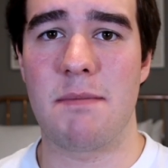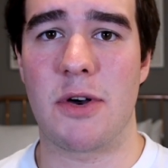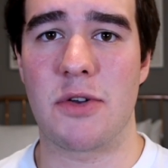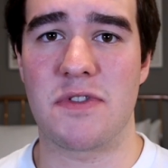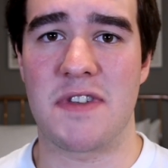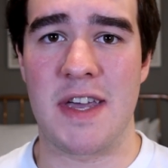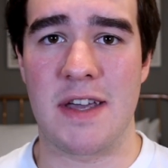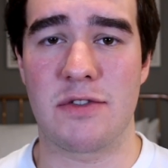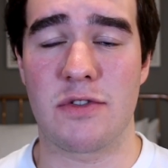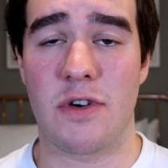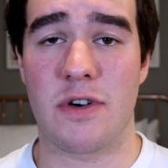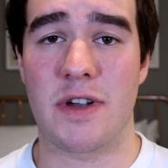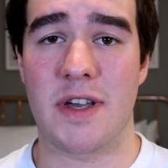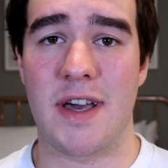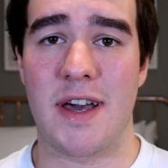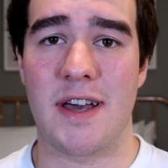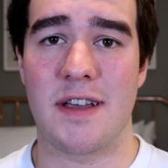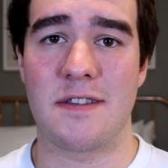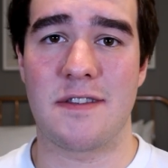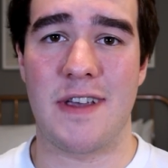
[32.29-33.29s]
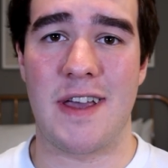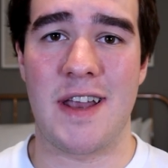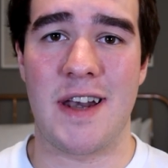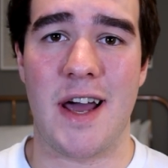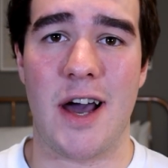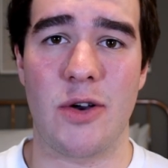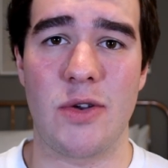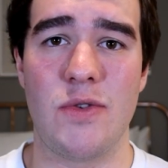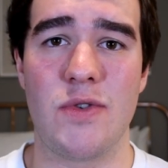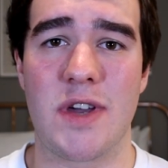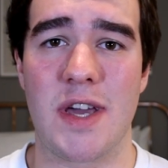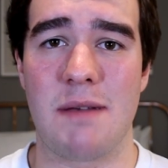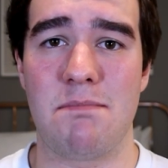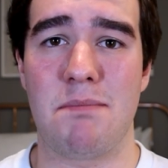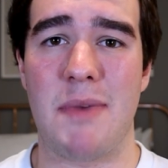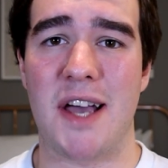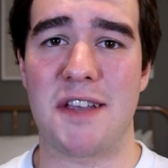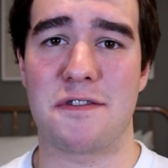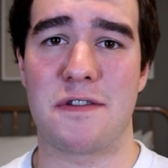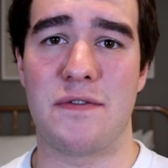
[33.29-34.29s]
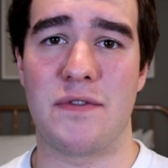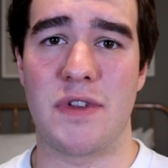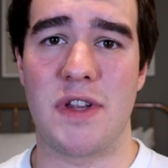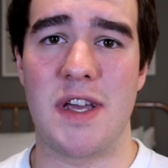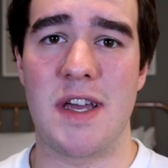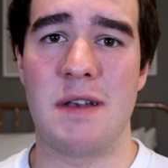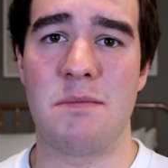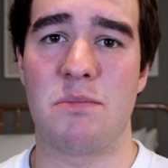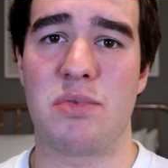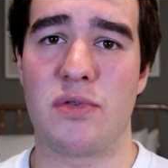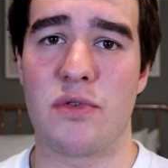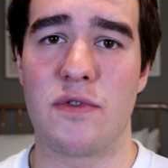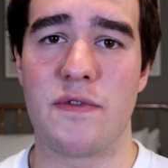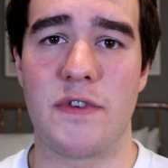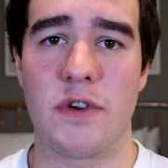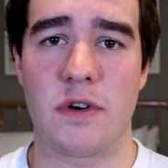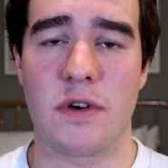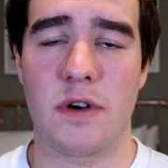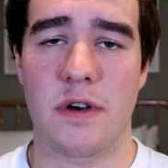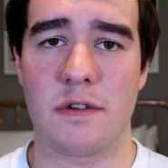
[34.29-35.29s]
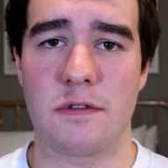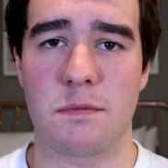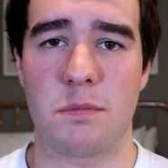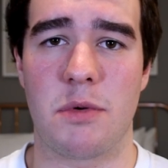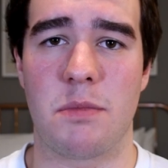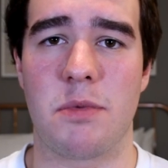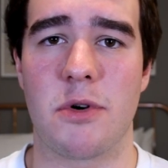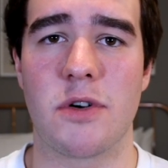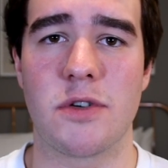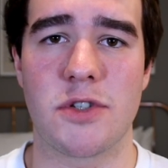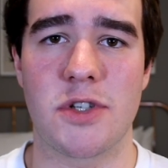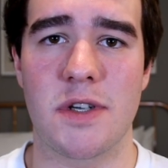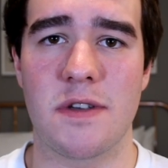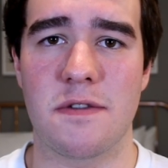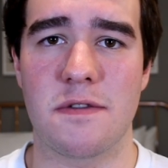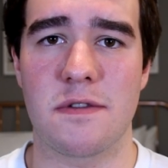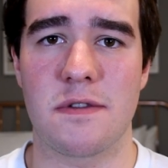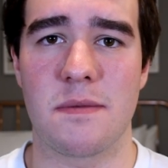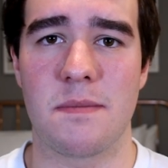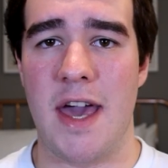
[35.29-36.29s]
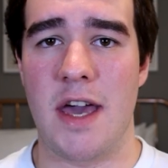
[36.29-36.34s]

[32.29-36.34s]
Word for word: about TikTok ads and how you can massively improve your cost per purchase